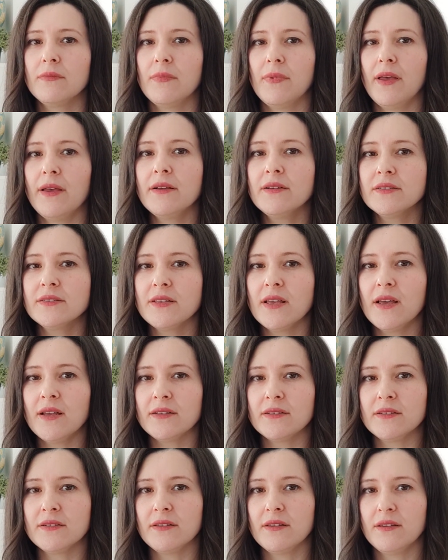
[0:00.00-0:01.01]

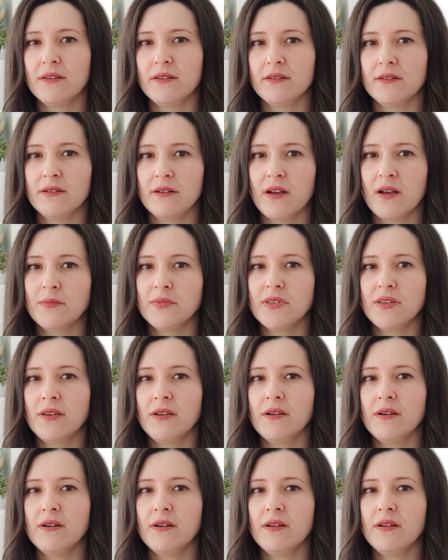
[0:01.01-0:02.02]
extent comes
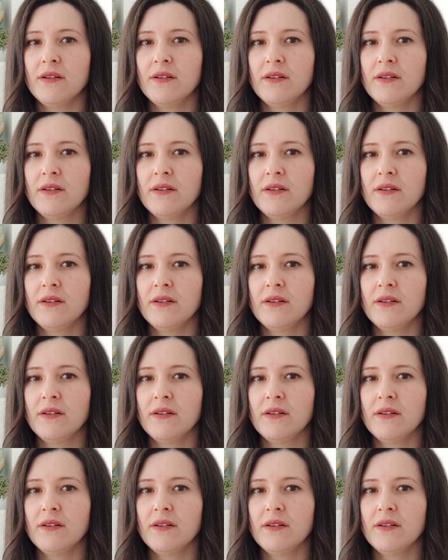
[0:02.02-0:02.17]
here,